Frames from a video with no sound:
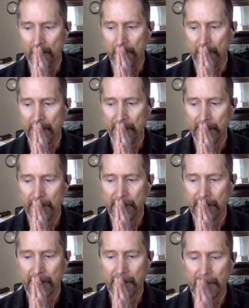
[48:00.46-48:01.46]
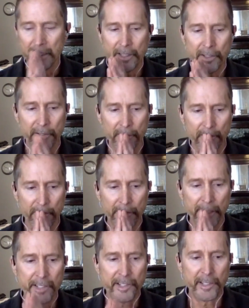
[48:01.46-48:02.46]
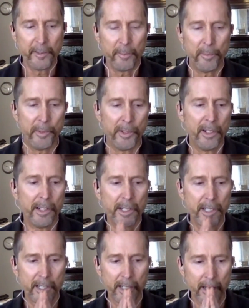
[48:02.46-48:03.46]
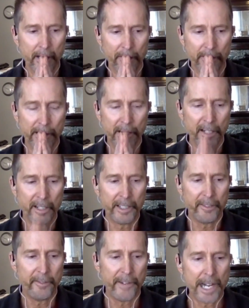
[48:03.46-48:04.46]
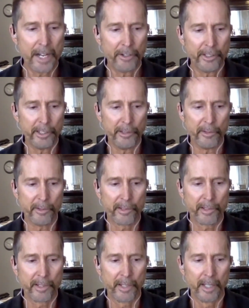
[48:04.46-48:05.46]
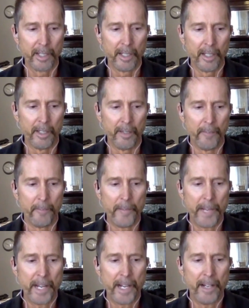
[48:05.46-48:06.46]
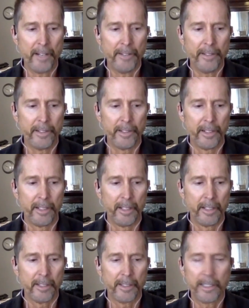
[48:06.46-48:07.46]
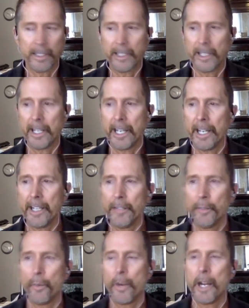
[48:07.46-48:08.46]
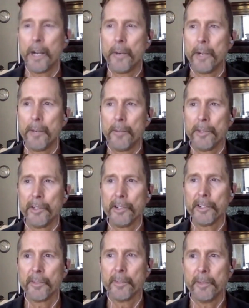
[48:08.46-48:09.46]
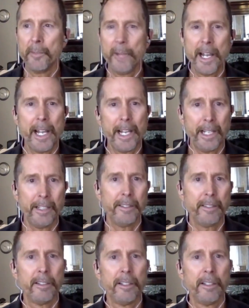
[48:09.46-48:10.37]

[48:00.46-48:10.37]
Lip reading: I know Darlene's recent book regarding values, and can YWAMers be paid,